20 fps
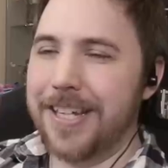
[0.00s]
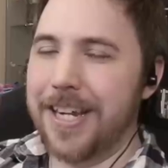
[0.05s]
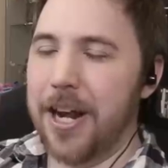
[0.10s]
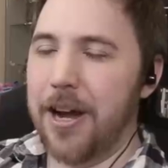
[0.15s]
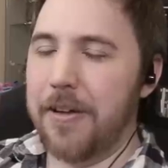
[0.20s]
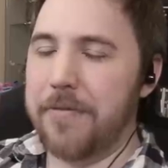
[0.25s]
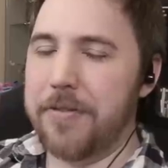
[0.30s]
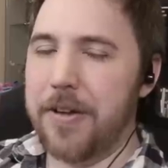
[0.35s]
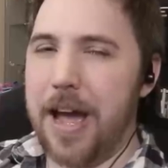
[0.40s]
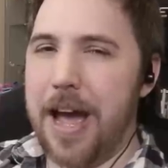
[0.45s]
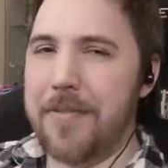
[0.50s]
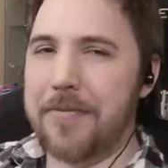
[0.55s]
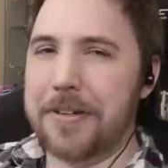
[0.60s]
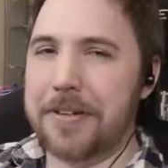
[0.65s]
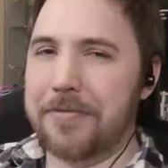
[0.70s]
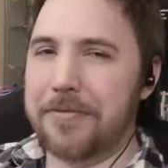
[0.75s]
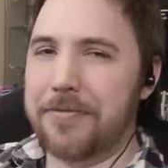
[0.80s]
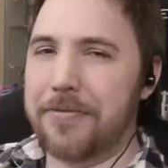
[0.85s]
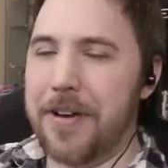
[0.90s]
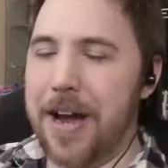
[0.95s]
you
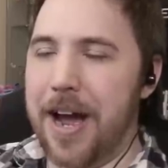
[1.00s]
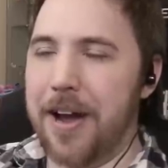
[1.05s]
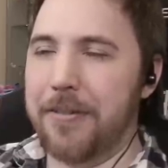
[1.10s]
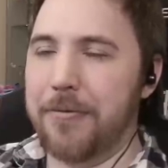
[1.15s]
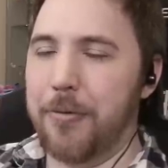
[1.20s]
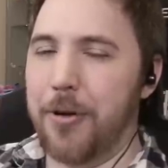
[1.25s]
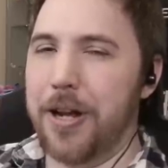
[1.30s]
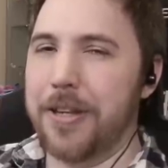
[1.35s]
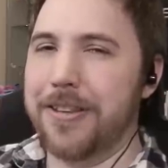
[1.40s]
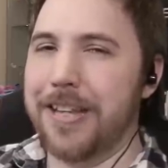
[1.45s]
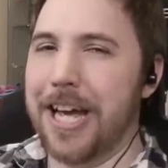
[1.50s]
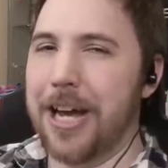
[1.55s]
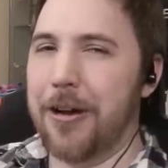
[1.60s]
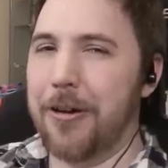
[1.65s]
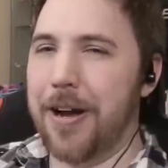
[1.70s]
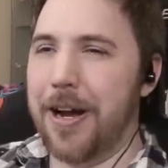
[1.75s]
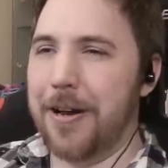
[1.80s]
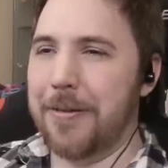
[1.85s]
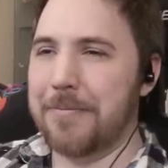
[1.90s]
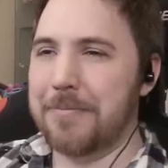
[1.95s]
haven't found one,
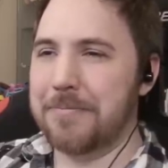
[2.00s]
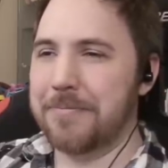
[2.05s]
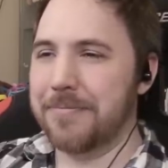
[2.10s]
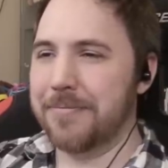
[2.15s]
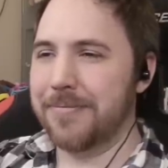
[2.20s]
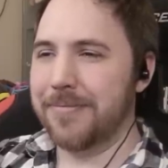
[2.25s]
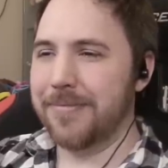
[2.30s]
though,